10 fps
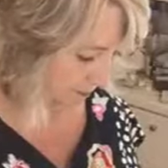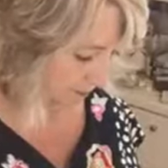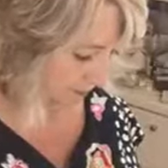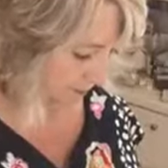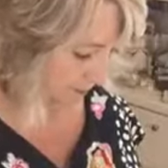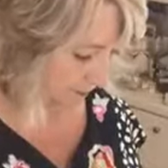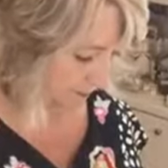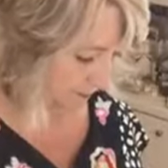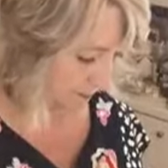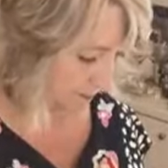
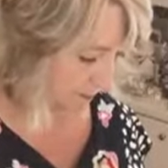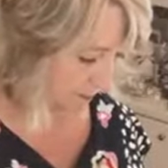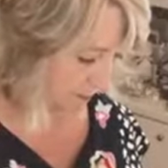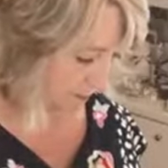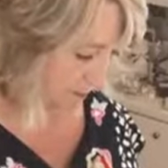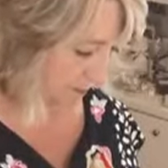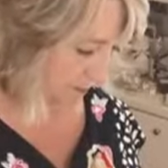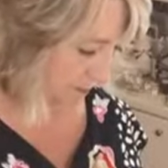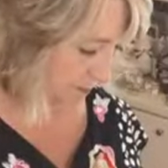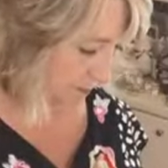
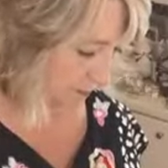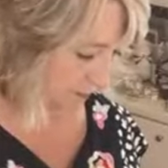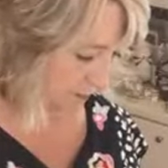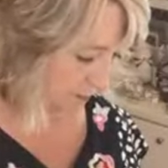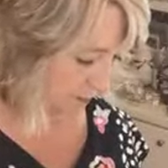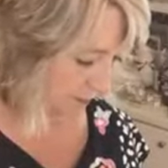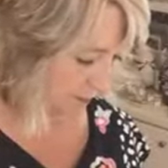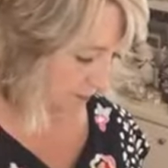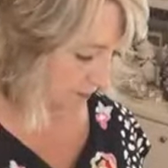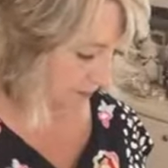
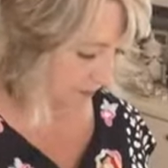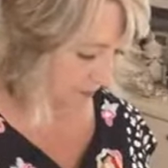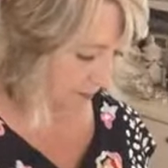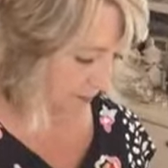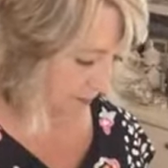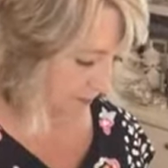(no one is talking)